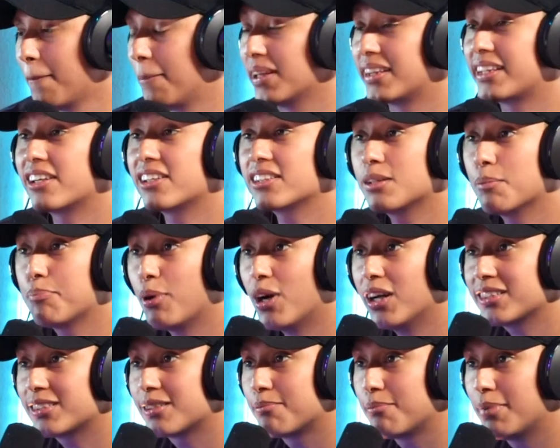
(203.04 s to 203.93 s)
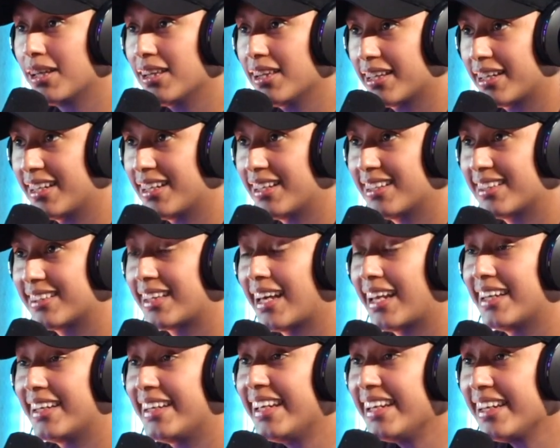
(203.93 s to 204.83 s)
But there's a possibility
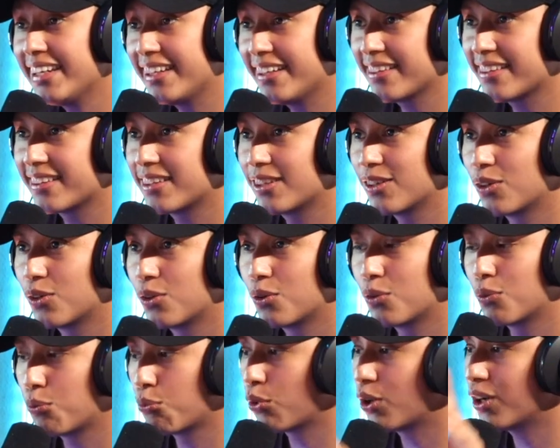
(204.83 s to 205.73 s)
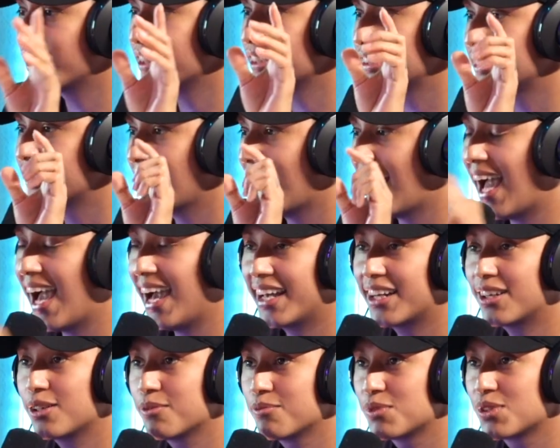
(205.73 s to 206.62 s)
that Lilith was
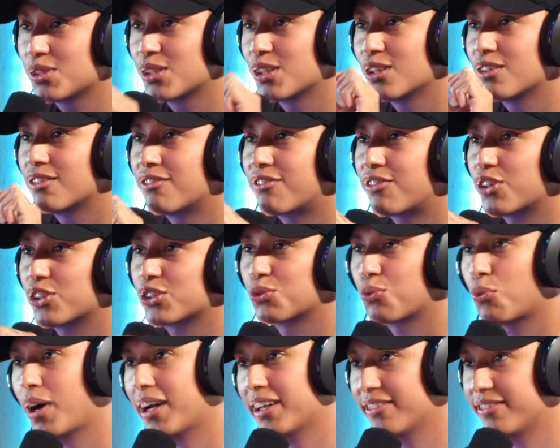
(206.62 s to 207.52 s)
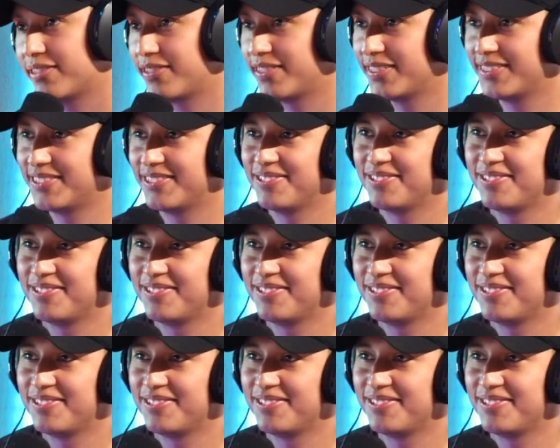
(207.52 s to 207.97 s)
Adam's first wife.